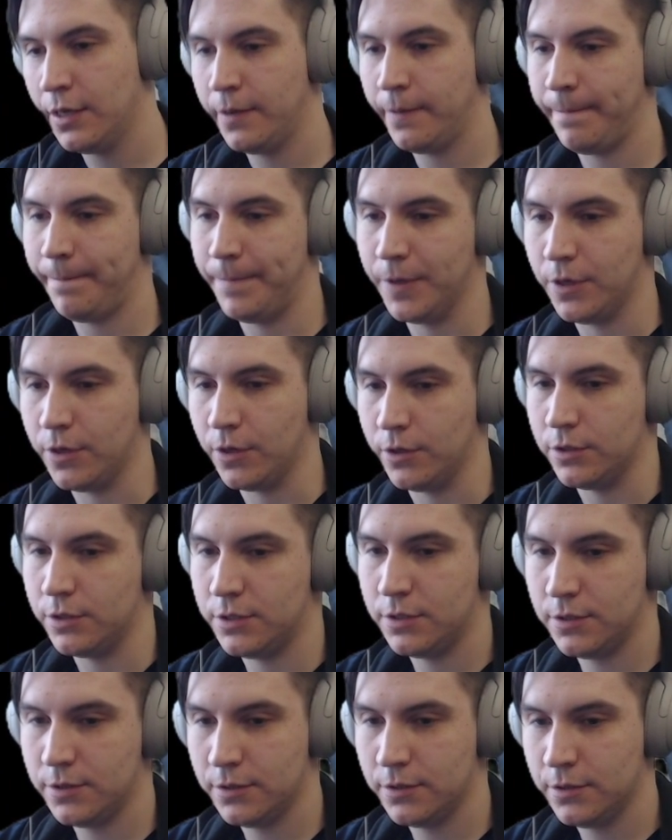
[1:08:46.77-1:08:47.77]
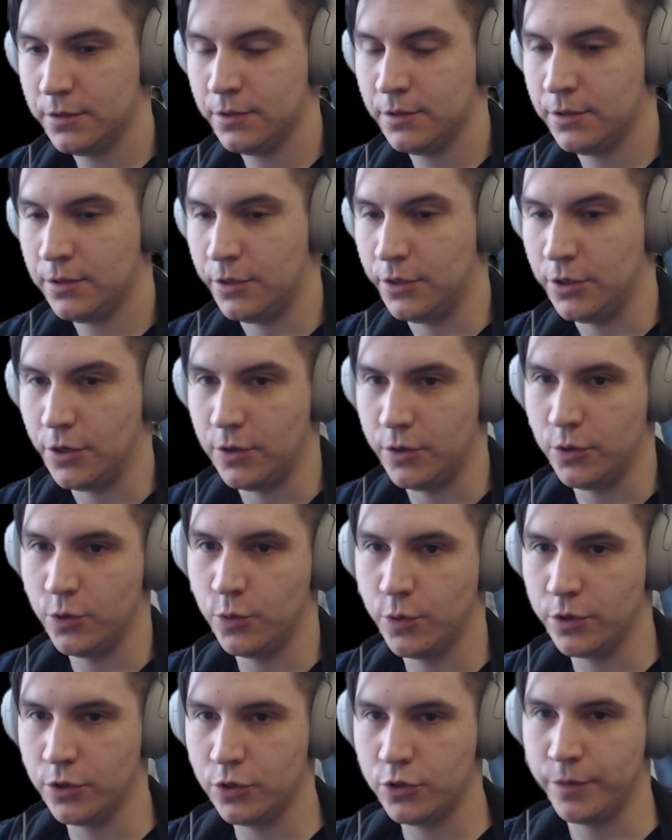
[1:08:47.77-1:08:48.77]
because you know, you
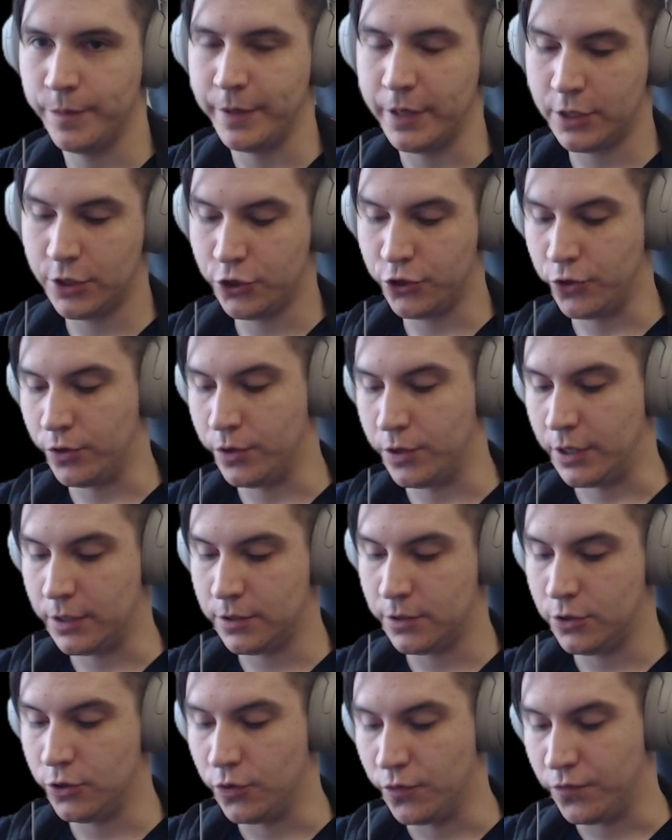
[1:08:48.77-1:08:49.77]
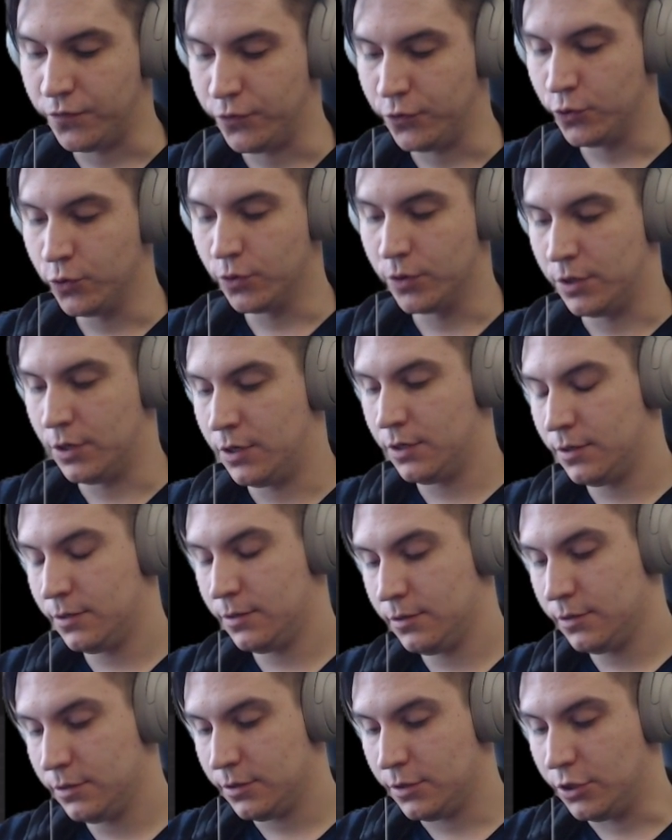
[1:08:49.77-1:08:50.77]
want to make sure that your viewer
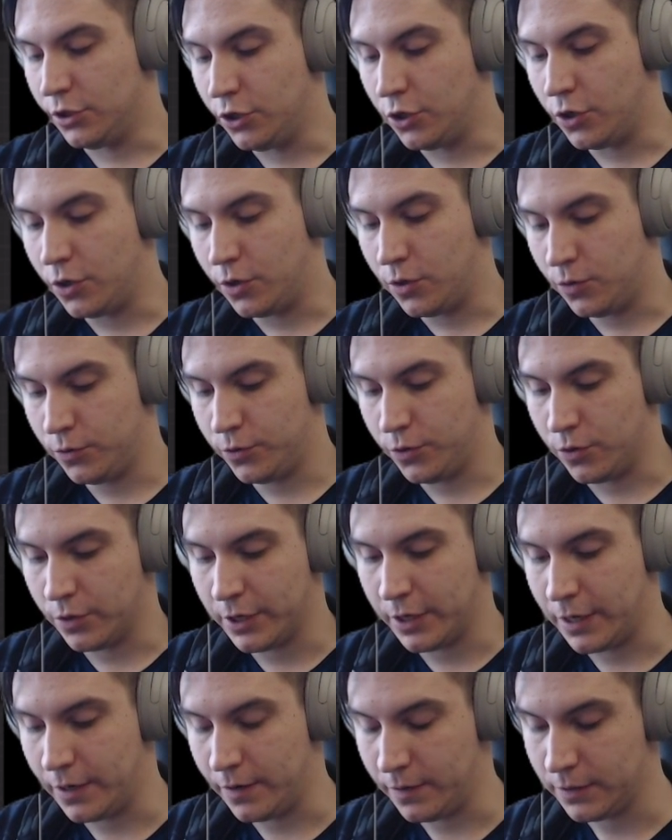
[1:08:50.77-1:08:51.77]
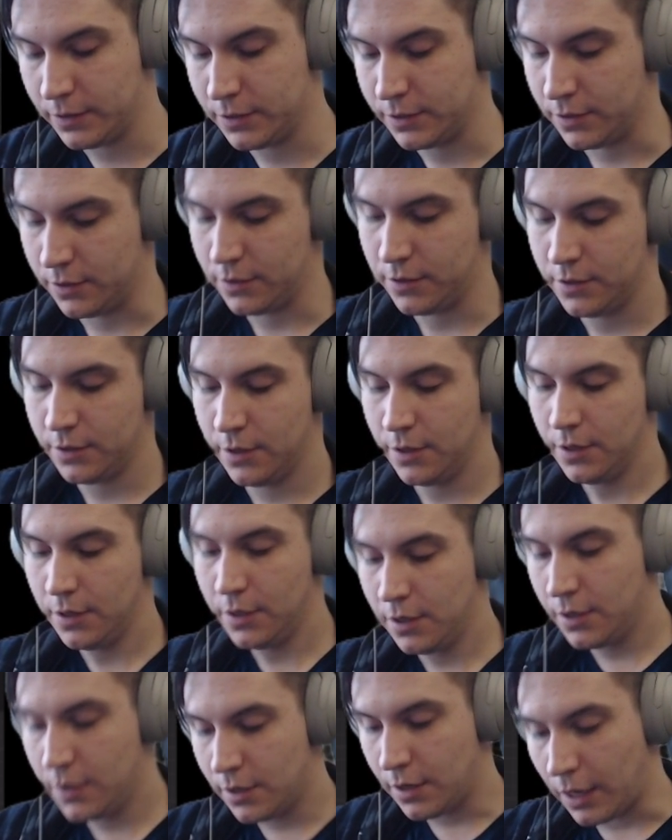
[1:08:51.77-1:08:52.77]
know your character.
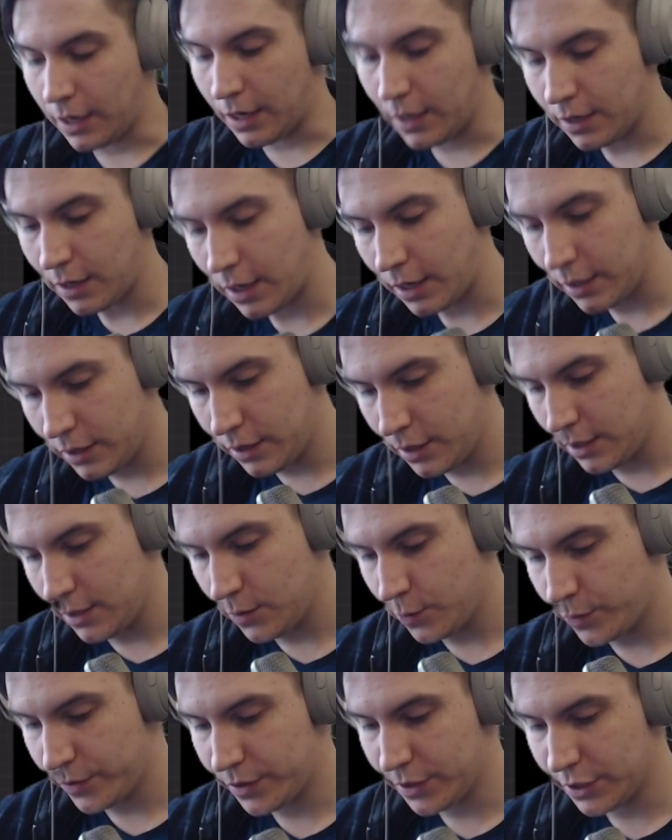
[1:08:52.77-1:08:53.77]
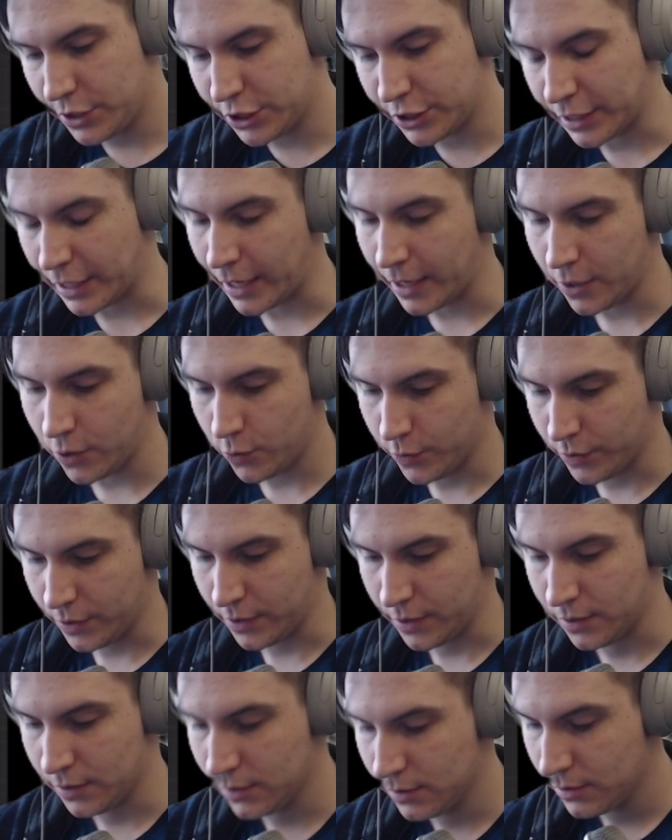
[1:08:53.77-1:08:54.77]
And I think with the
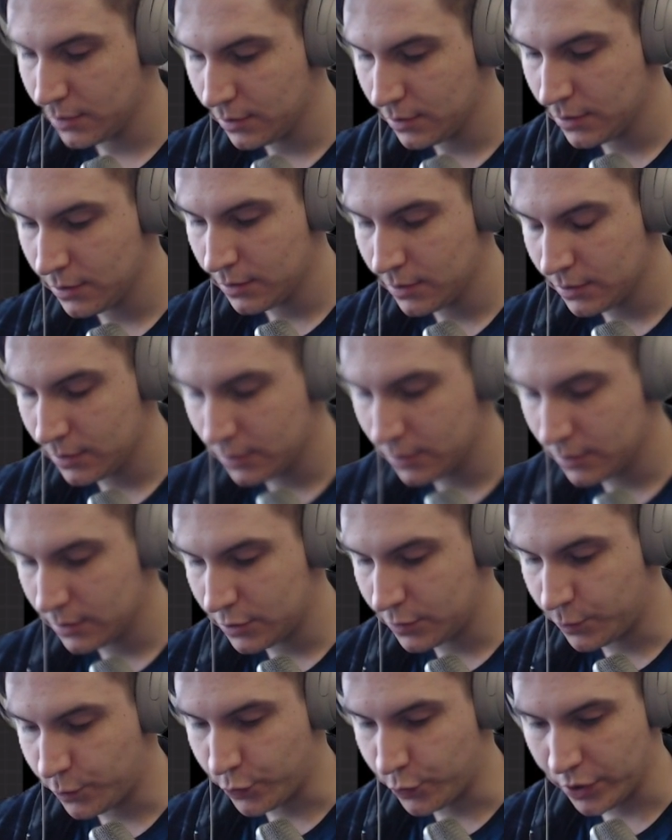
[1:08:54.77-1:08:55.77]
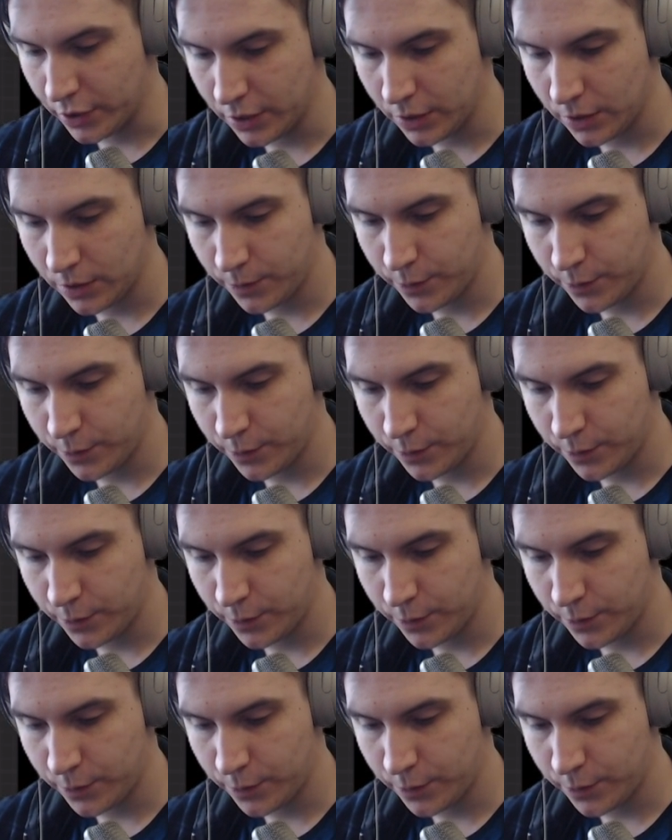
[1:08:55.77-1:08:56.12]
shadowing, it's pretty